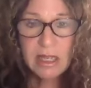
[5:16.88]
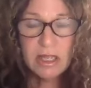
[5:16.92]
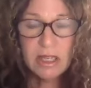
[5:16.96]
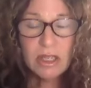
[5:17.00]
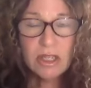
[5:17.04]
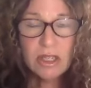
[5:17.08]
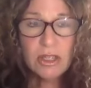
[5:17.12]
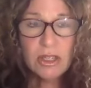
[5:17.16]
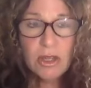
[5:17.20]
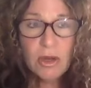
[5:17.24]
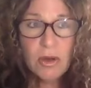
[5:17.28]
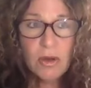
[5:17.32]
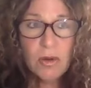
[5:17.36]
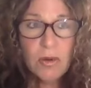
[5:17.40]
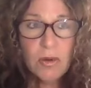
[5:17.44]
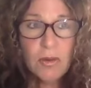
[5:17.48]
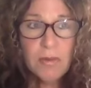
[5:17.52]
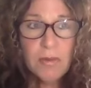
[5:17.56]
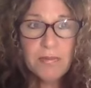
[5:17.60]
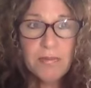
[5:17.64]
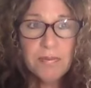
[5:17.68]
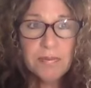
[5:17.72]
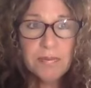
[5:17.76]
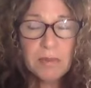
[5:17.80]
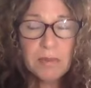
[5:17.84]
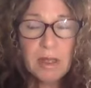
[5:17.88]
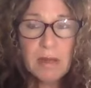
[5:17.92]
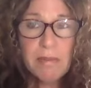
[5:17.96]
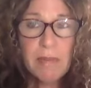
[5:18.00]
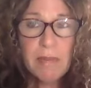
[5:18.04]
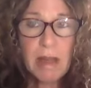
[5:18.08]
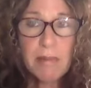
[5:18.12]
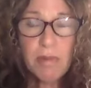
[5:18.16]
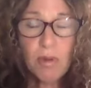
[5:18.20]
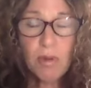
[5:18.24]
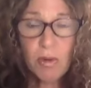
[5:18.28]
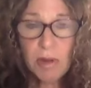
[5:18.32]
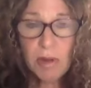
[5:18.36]
So
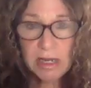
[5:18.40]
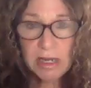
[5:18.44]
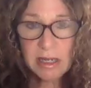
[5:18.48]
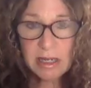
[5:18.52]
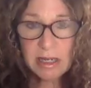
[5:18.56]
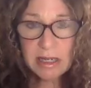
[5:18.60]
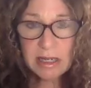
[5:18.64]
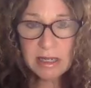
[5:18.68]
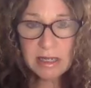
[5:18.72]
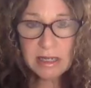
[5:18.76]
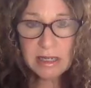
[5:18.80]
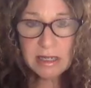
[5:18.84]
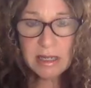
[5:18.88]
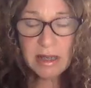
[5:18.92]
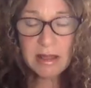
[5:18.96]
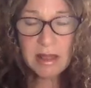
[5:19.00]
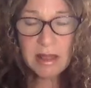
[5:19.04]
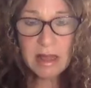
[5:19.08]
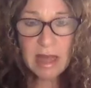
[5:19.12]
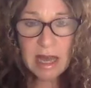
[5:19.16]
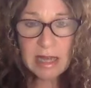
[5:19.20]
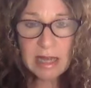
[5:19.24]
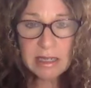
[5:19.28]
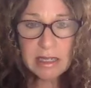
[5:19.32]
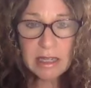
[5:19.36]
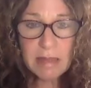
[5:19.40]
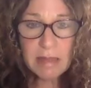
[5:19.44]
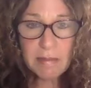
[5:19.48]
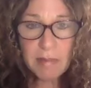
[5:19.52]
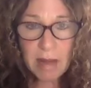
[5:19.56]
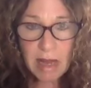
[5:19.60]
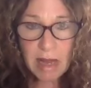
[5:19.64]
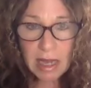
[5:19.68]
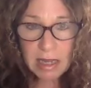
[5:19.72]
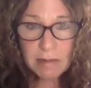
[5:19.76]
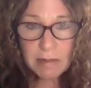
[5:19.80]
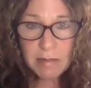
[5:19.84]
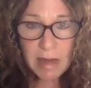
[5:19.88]
my point is that the
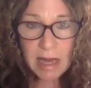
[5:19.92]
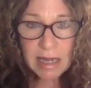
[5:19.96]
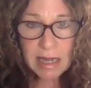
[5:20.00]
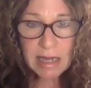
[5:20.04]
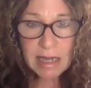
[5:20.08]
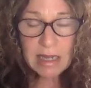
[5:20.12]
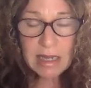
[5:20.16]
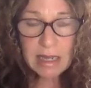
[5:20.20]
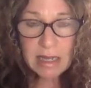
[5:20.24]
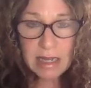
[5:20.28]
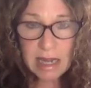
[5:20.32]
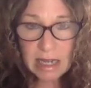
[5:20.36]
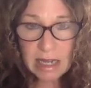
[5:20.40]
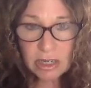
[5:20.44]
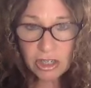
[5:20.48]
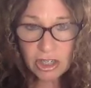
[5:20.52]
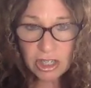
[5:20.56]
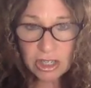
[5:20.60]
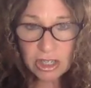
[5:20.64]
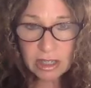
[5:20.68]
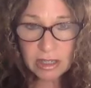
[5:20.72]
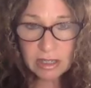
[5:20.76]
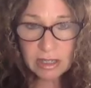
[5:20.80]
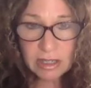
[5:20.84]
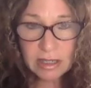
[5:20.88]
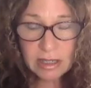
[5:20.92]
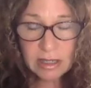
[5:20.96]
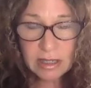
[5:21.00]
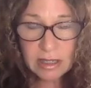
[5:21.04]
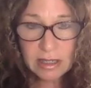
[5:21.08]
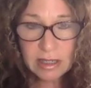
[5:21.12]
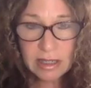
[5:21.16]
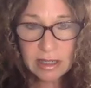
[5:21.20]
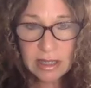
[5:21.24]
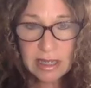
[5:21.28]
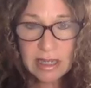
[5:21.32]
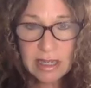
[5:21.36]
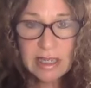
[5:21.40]
mind-body connection
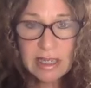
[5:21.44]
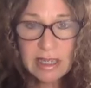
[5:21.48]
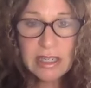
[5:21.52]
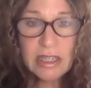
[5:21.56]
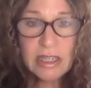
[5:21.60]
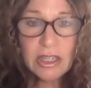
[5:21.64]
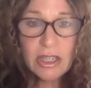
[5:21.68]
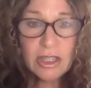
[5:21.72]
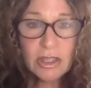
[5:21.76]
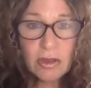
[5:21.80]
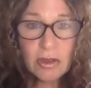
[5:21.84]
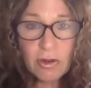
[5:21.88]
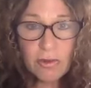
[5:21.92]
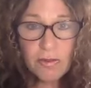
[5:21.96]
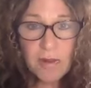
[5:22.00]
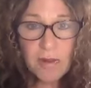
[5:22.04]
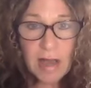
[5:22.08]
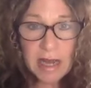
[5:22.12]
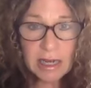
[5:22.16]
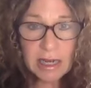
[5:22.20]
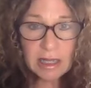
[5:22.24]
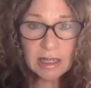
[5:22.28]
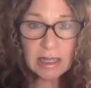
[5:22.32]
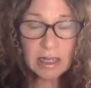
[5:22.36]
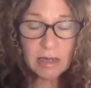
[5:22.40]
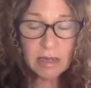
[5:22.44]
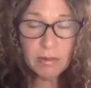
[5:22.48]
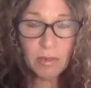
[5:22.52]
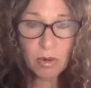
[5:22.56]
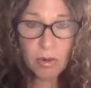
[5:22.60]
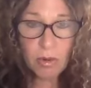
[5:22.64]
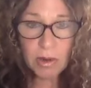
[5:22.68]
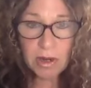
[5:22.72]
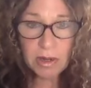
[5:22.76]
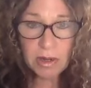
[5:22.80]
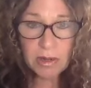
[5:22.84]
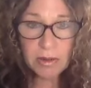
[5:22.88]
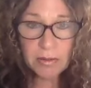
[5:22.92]
is so vitally
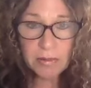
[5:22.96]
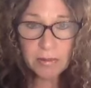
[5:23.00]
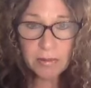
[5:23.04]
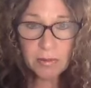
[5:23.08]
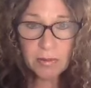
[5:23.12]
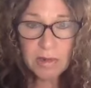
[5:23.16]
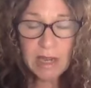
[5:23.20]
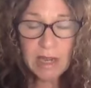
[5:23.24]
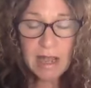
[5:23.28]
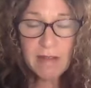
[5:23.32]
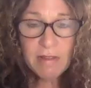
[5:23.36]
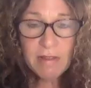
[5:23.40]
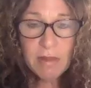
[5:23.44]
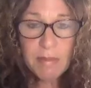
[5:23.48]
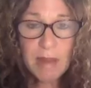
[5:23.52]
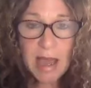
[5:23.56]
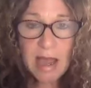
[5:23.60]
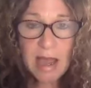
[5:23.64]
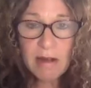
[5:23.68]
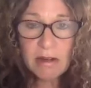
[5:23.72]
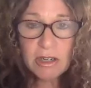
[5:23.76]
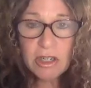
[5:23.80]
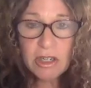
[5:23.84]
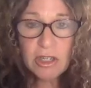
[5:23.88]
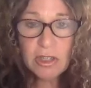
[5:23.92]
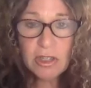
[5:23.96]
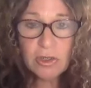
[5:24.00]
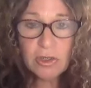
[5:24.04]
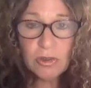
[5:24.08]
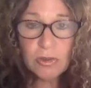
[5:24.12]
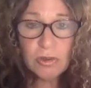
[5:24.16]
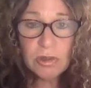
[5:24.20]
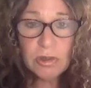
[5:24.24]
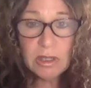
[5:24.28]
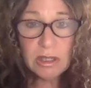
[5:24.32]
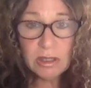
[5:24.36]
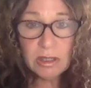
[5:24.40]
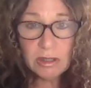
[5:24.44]
important. We have the power
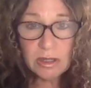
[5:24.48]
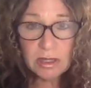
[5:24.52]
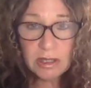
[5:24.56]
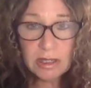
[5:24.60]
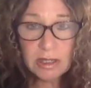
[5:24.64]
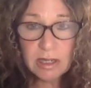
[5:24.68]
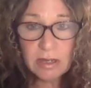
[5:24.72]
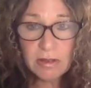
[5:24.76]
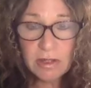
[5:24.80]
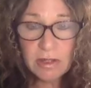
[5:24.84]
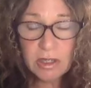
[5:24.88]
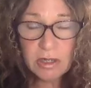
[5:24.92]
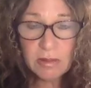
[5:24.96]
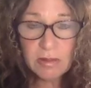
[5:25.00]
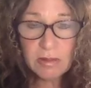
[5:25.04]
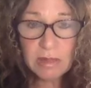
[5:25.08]
to heal ourselves.